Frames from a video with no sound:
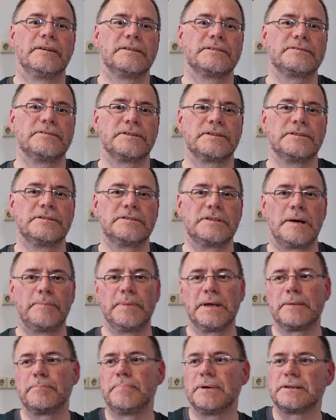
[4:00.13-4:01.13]
on a certain
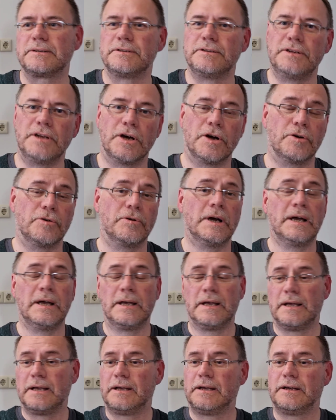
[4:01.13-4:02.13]
topic, but no
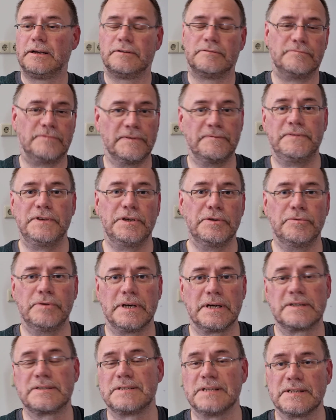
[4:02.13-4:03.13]
review
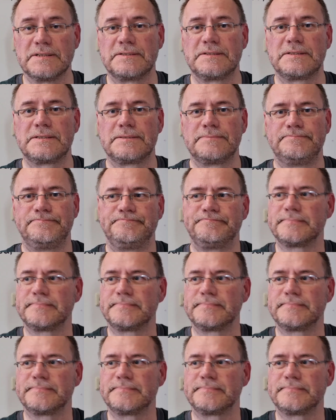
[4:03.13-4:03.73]
exists.